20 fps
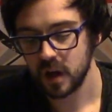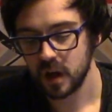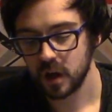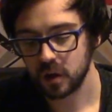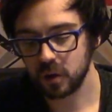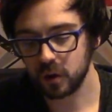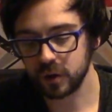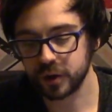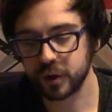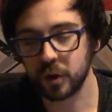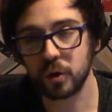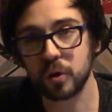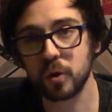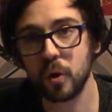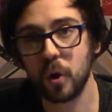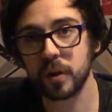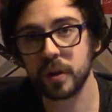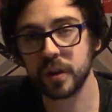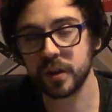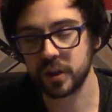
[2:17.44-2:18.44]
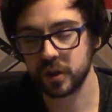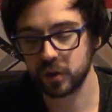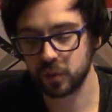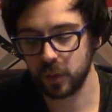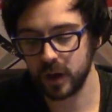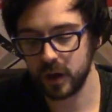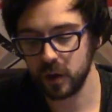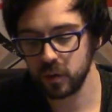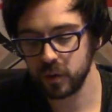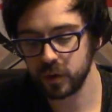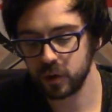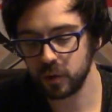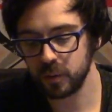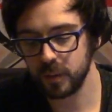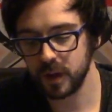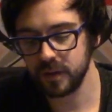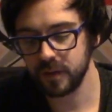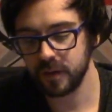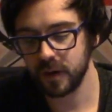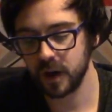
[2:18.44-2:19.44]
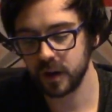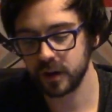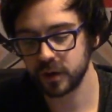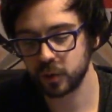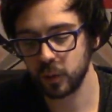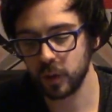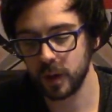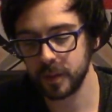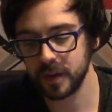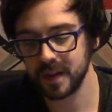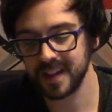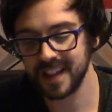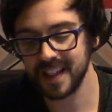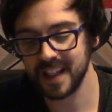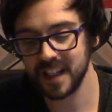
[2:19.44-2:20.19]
Because it's got Cognus as well, you may fire this weapon